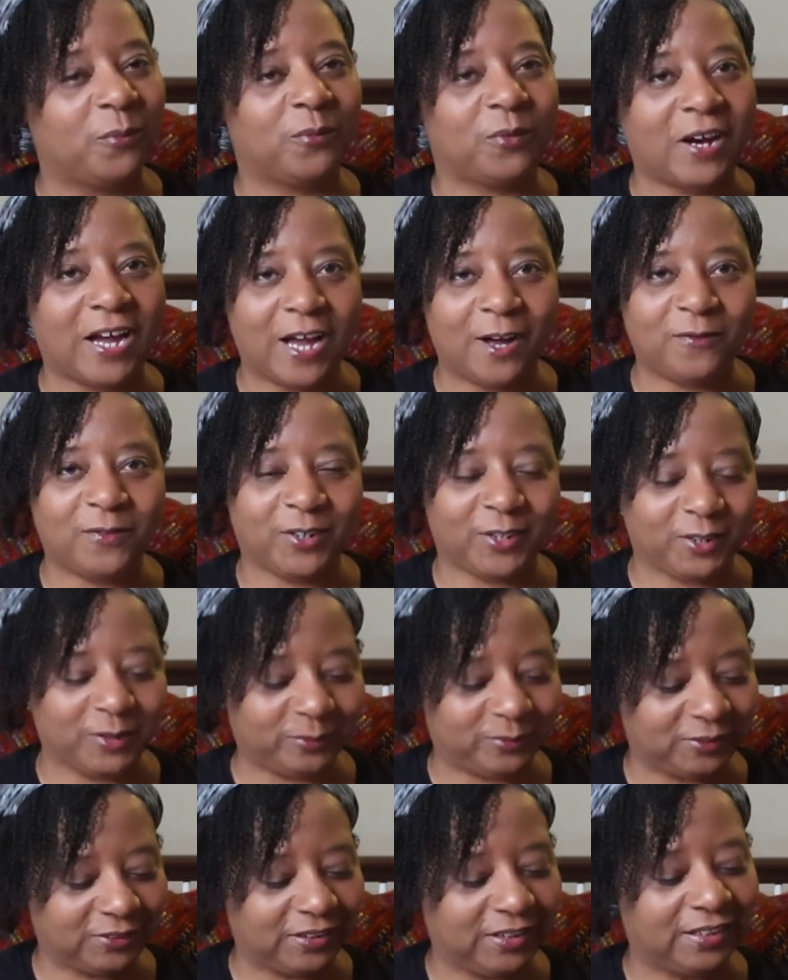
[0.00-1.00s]

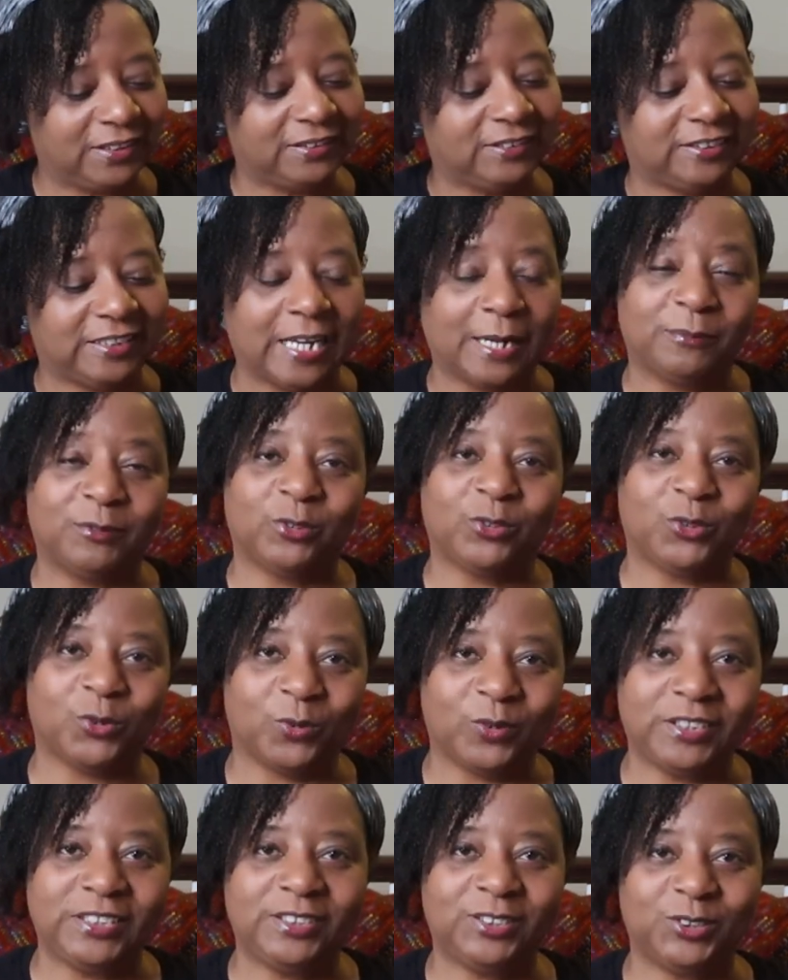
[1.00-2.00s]
Proverbs chapter
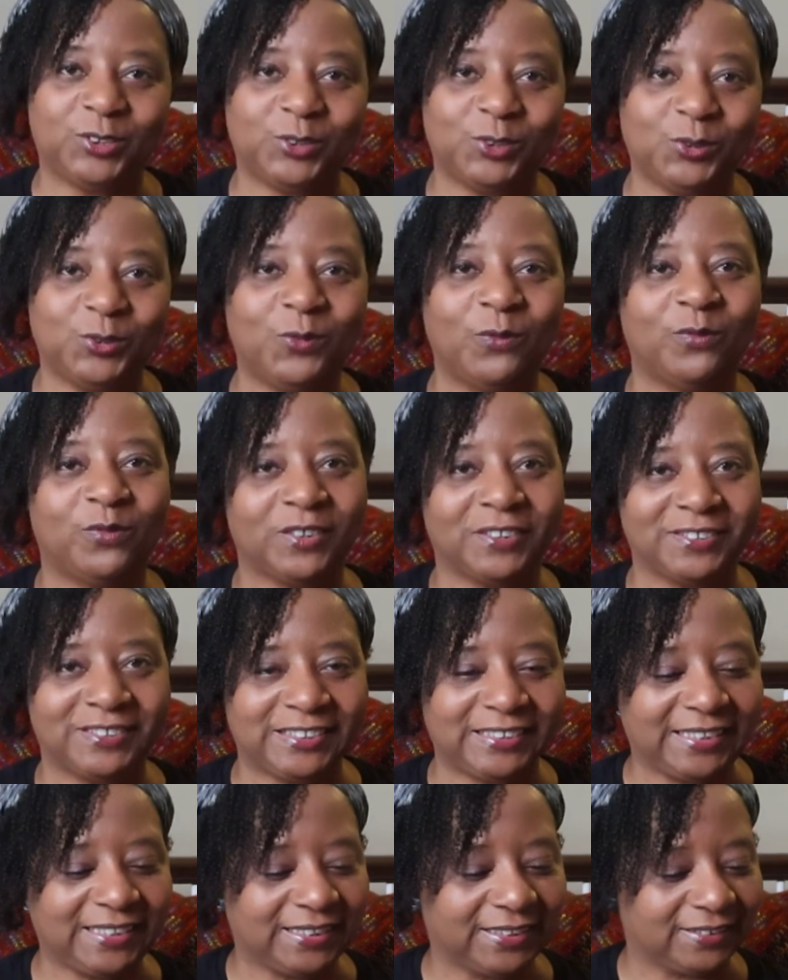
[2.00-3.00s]
22, verse
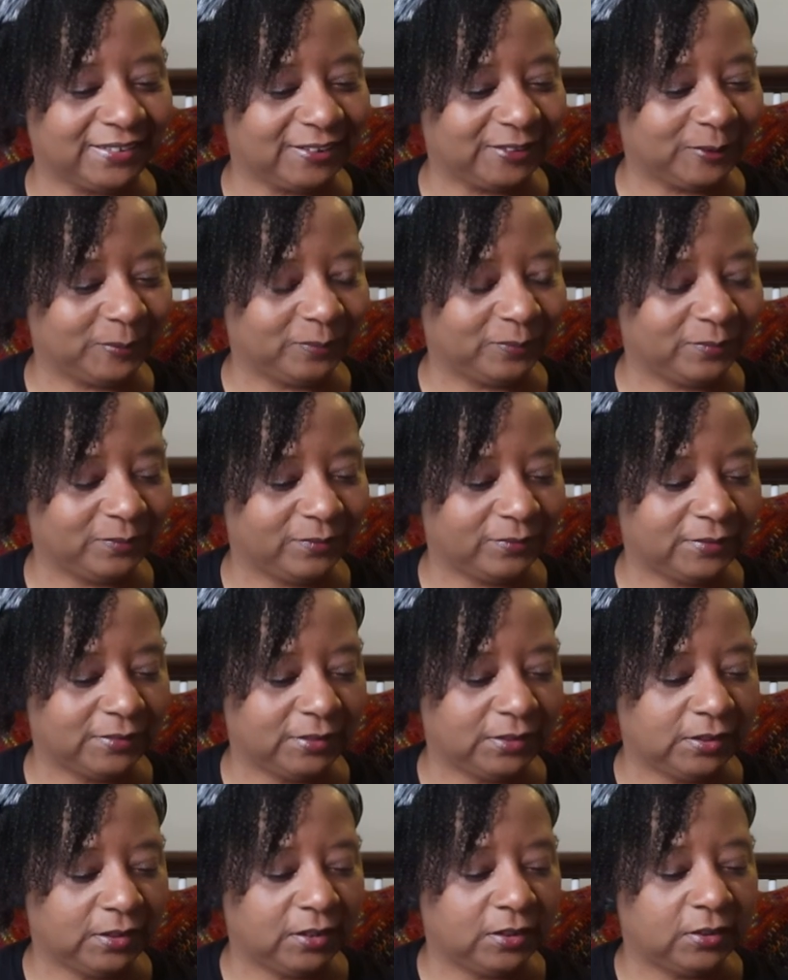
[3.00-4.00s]
6.
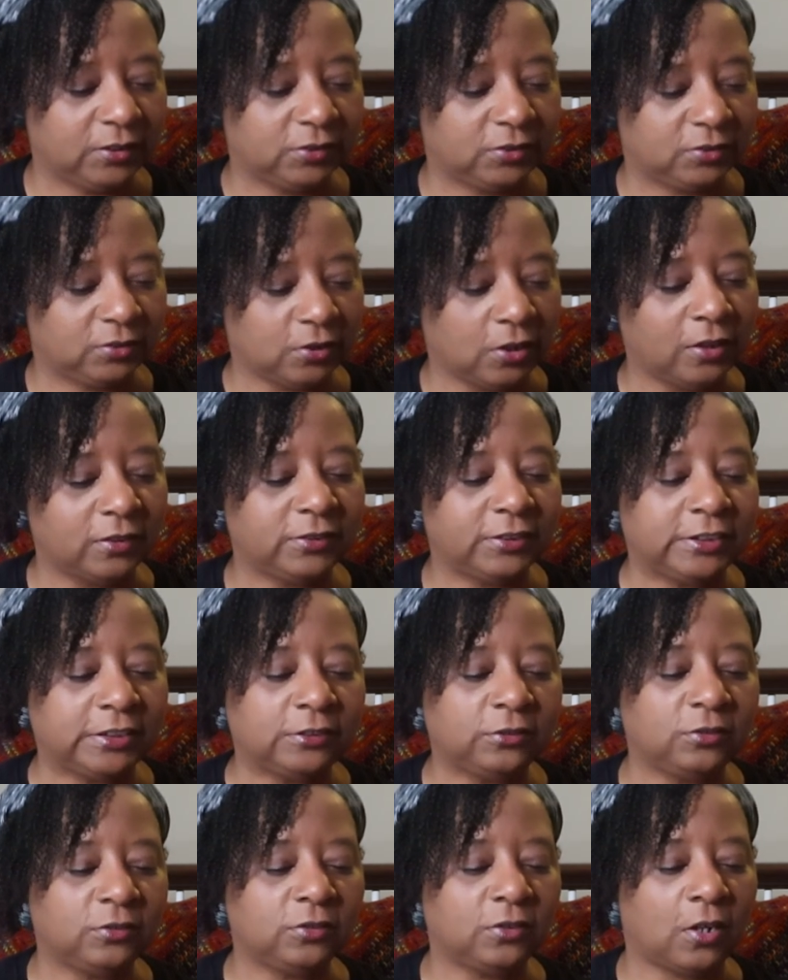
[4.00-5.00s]
Start
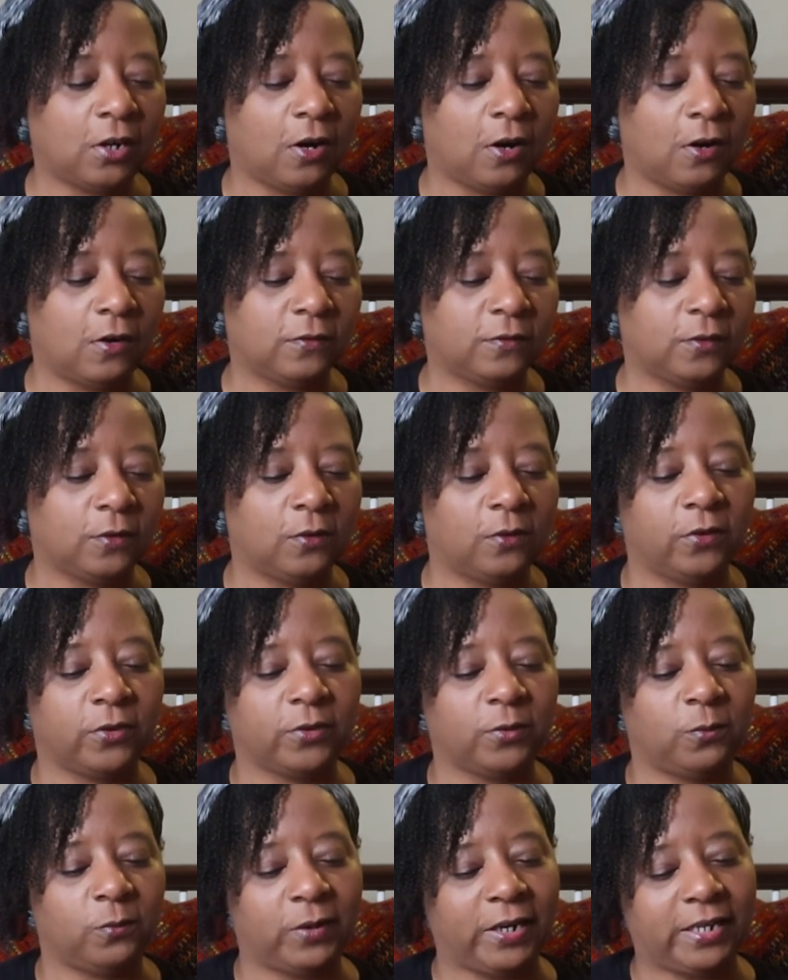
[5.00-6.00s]
children off
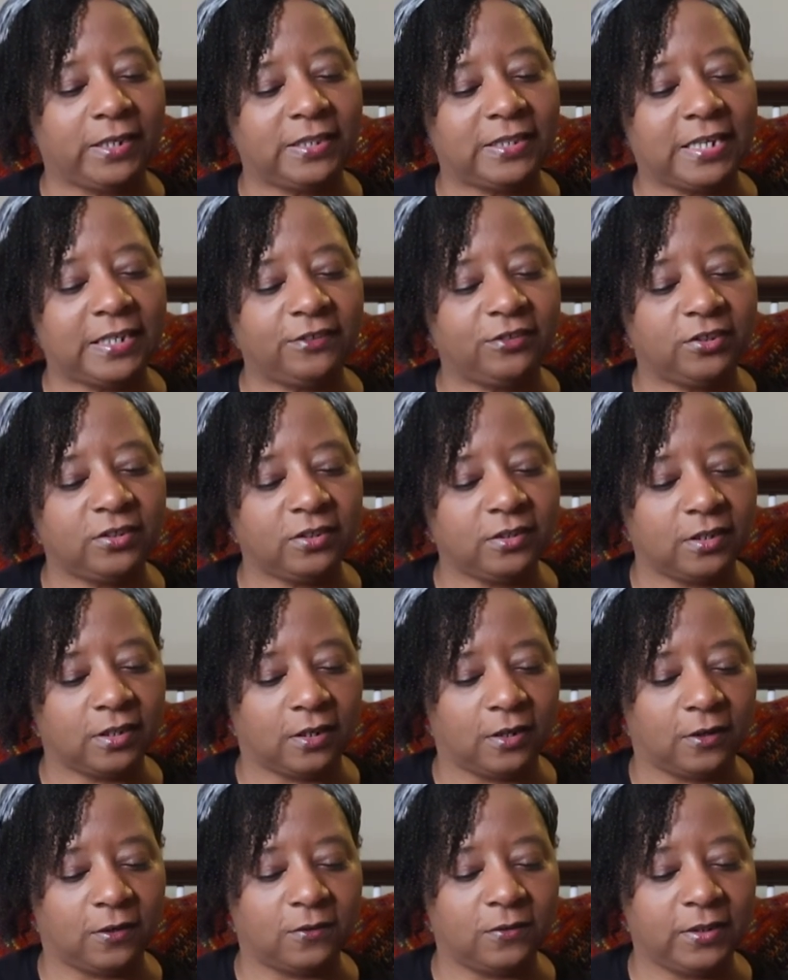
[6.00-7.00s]
on the way they should
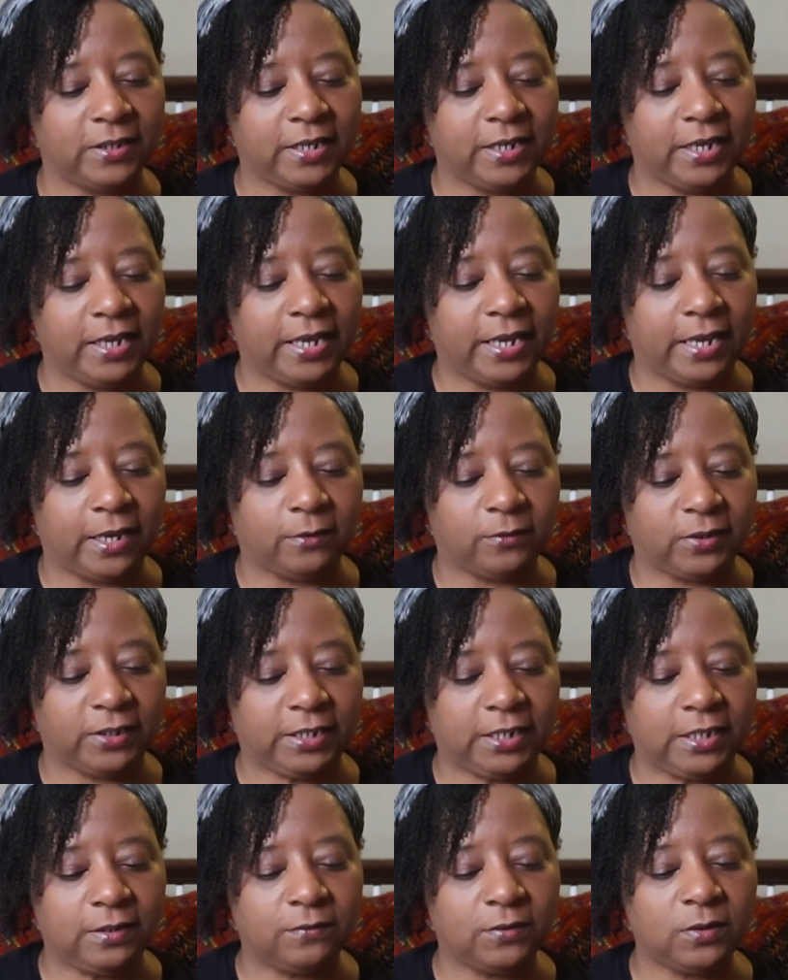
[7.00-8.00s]
go, and
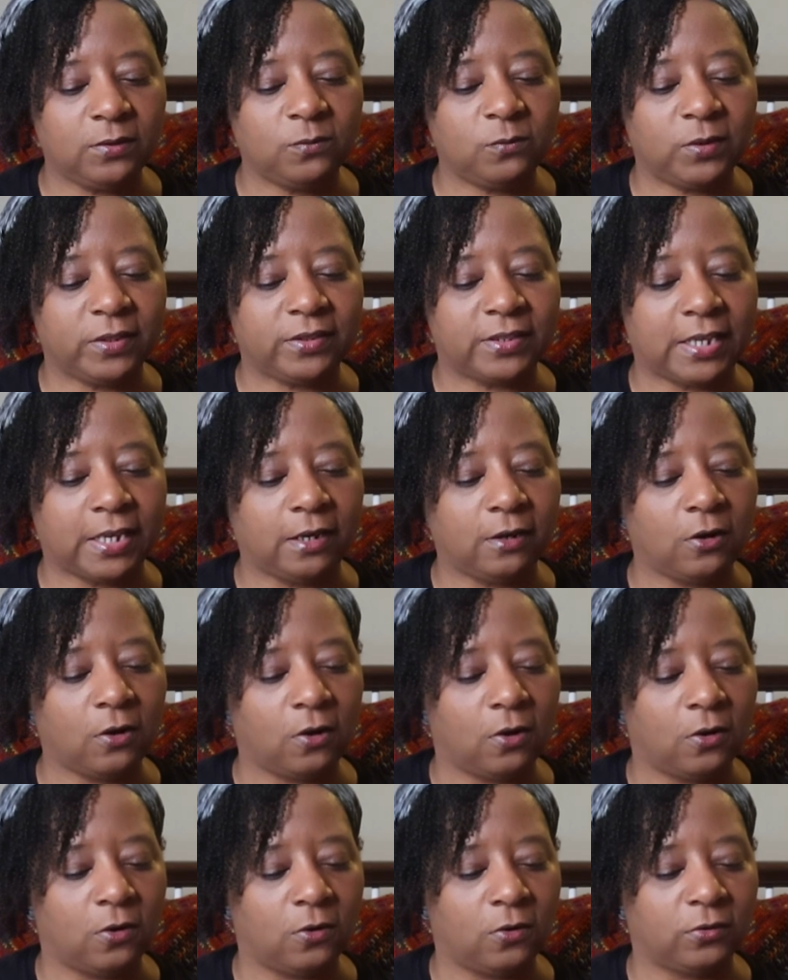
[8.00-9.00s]
even when they
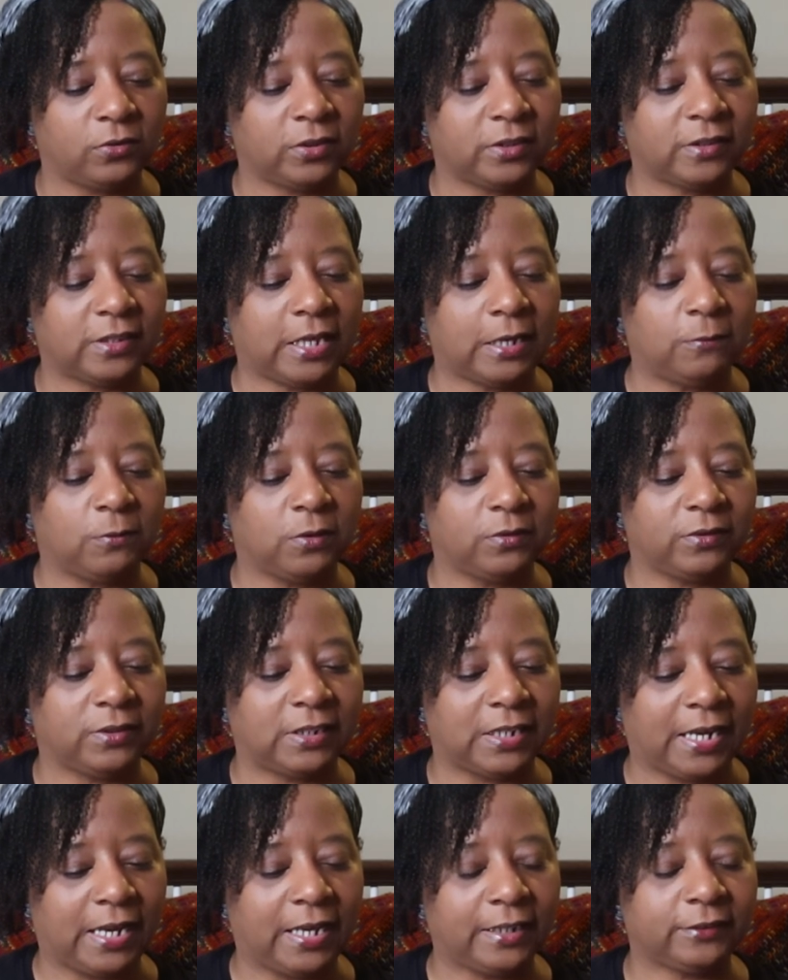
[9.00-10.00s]
are old, they will
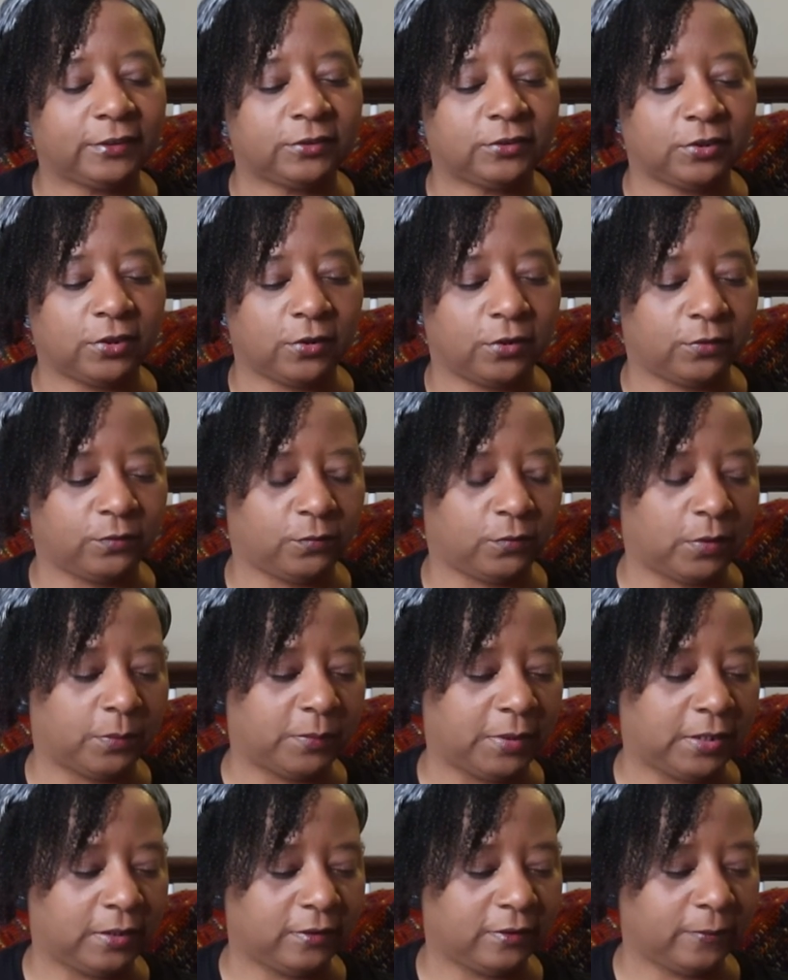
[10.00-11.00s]
not turn
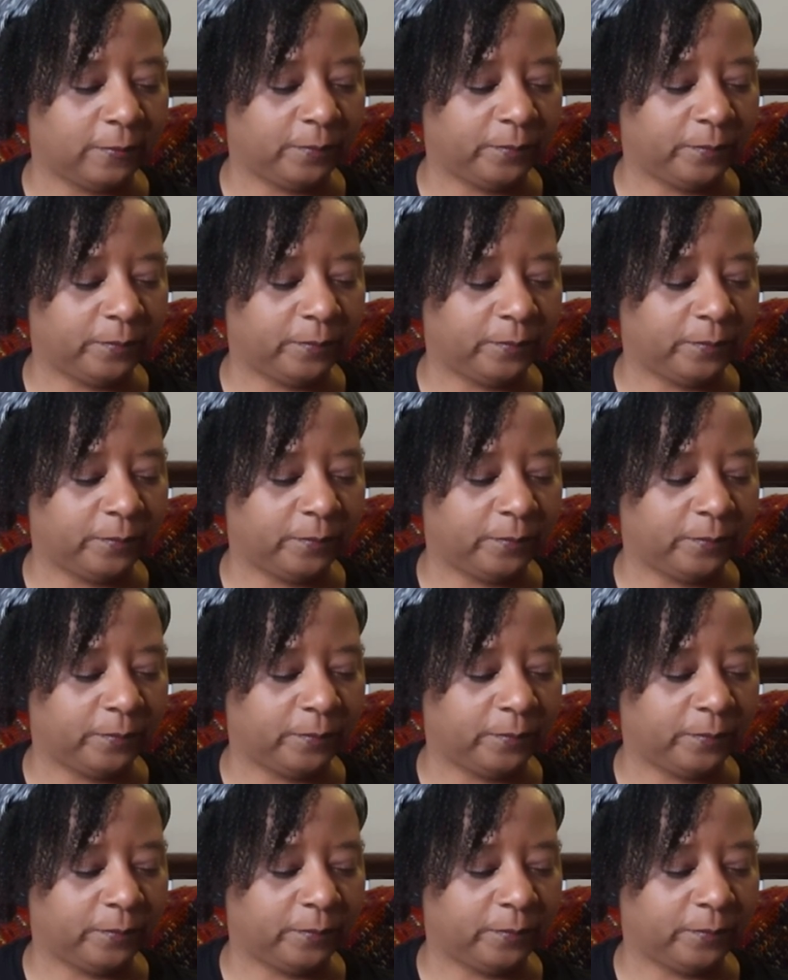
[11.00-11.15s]
from it.